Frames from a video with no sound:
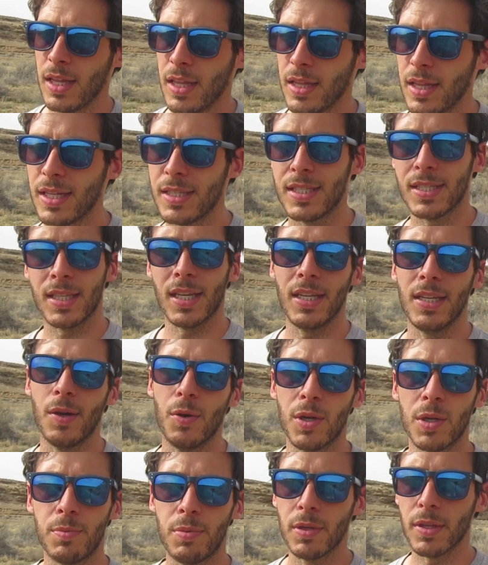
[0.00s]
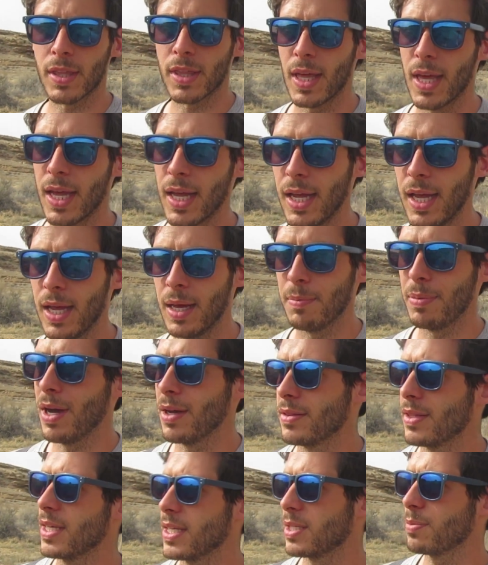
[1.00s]
that's the notable thing
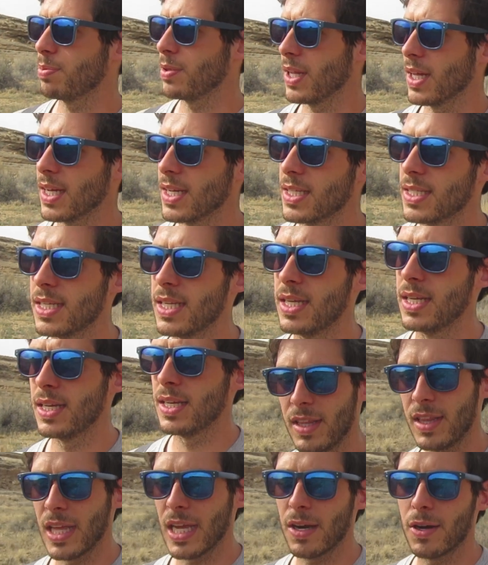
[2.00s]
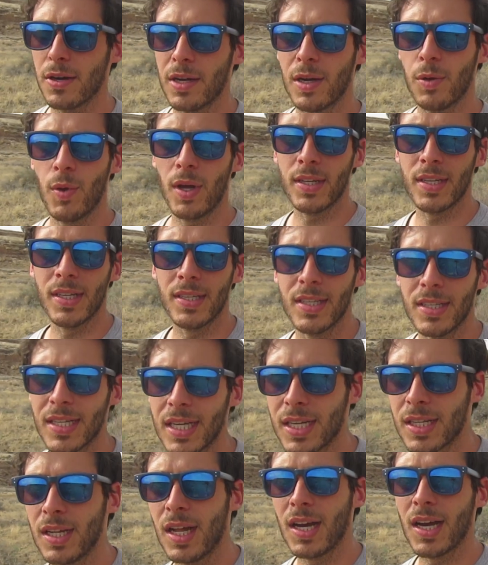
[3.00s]
about this place. The area went into
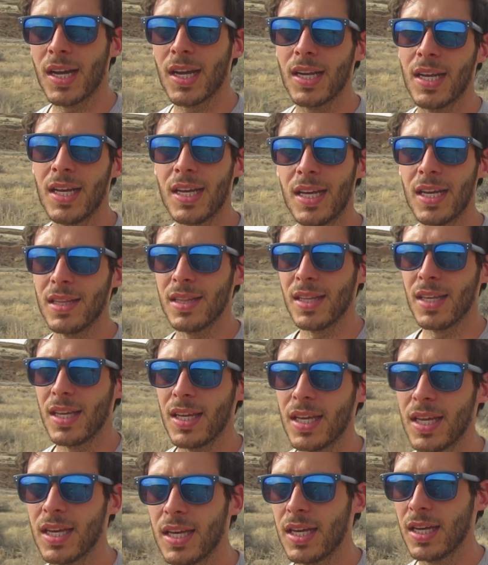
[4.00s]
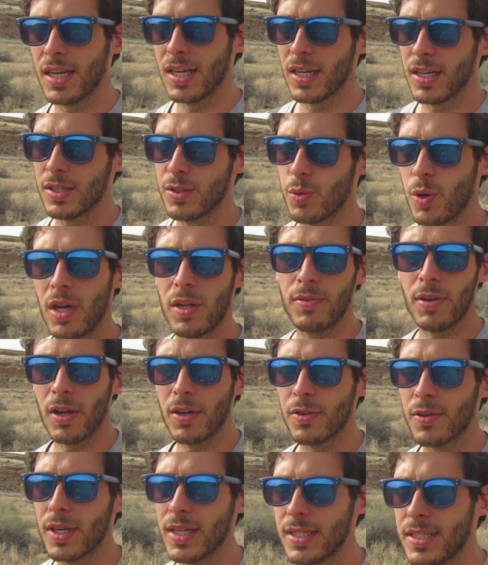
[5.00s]
decline in the
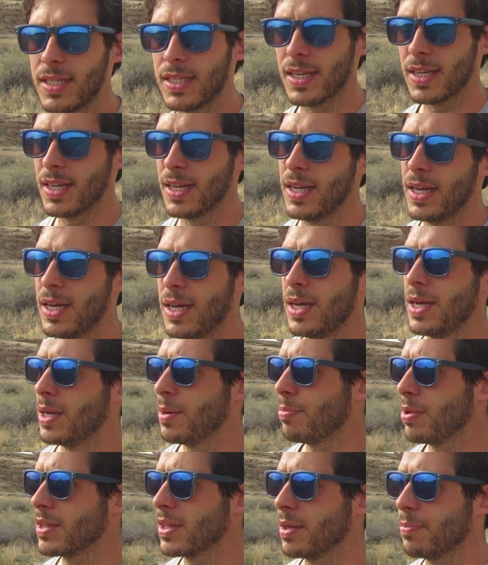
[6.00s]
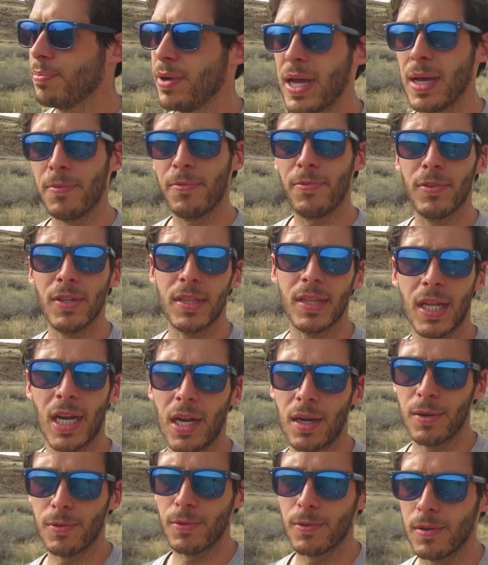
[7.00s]
1200s, but the pamphlet that
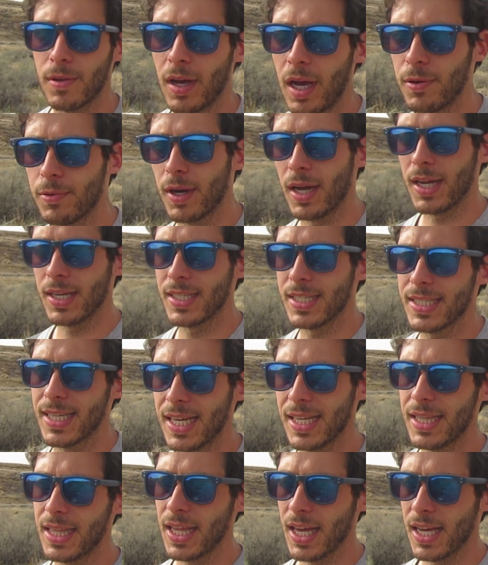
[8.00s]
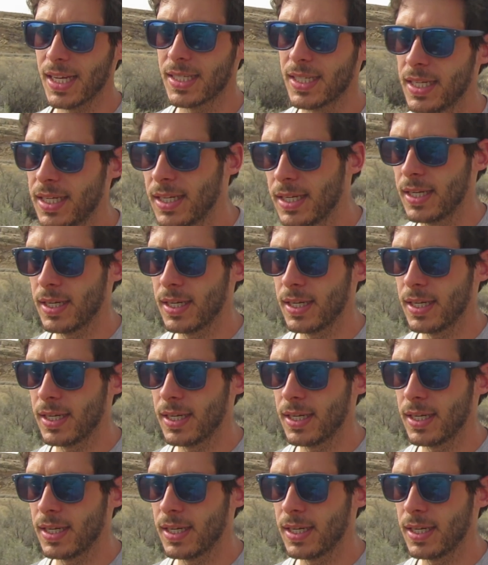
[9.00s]
I read said that